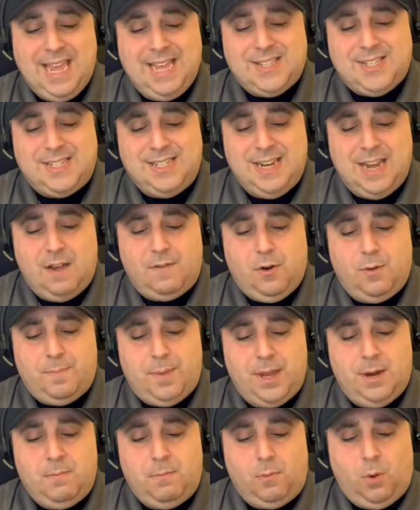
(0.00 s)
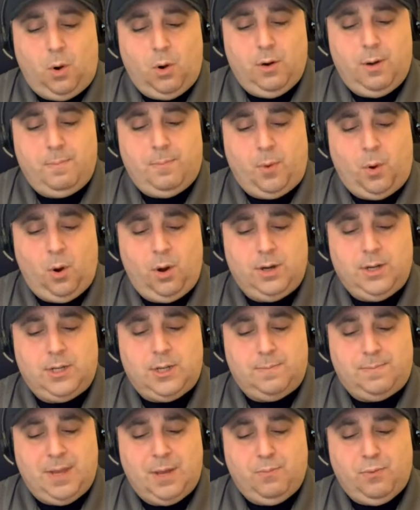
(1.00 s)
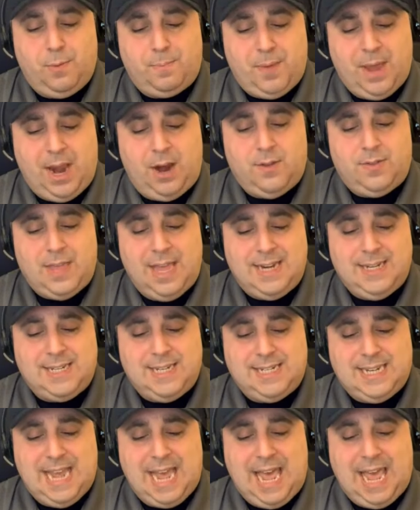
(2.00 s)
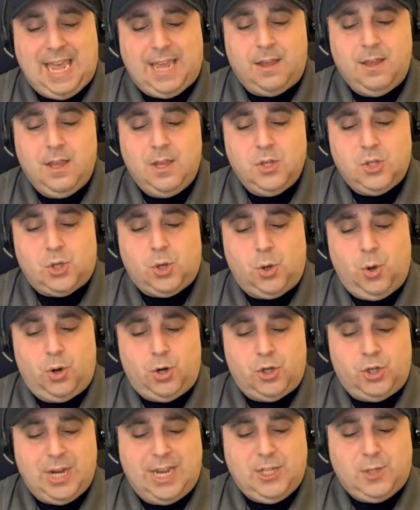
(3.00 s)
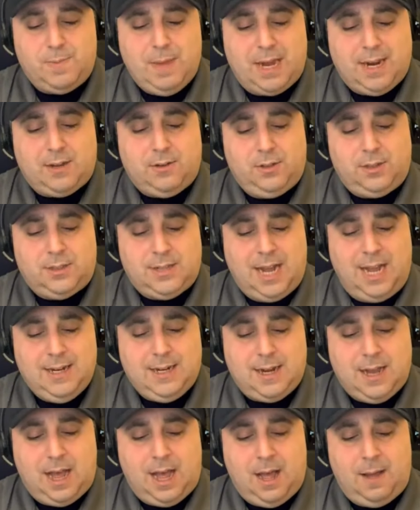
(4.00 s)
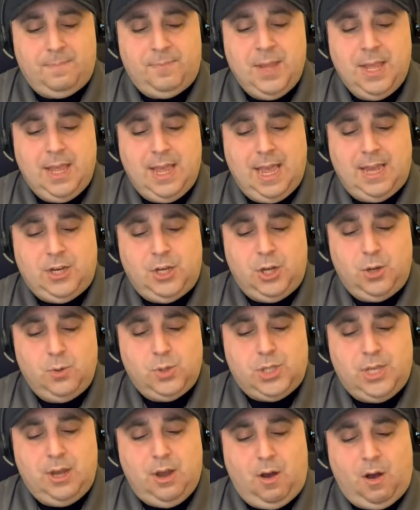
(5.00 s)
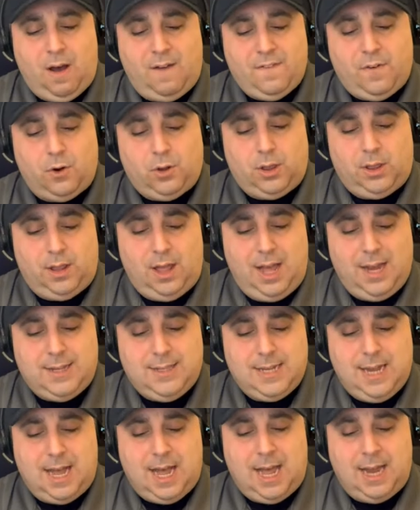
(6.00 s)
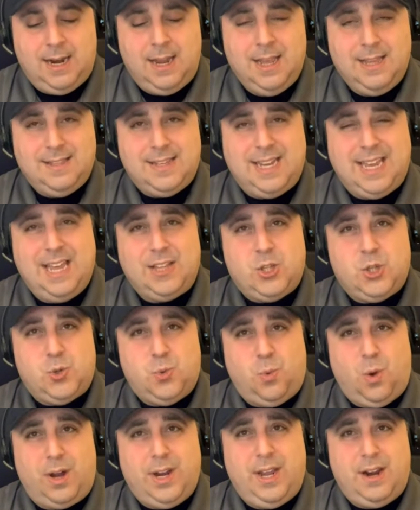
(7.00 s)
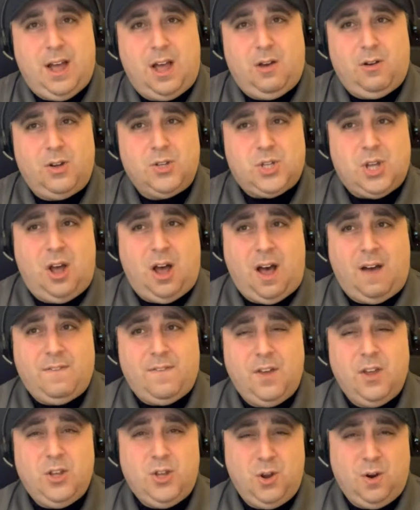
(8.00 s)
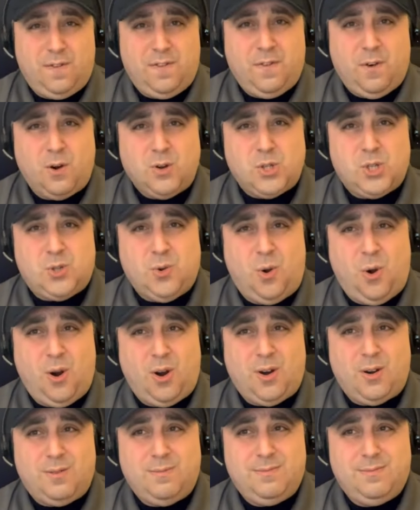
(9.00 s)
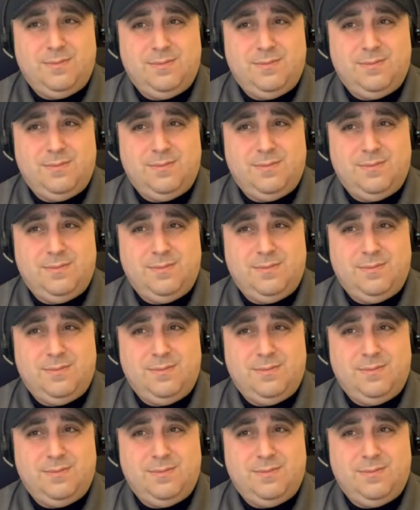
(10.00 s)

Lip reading: It's never been more important to be prepared than today. So go to jasemedical.com and use the offer Locked On to get $20 off your first order.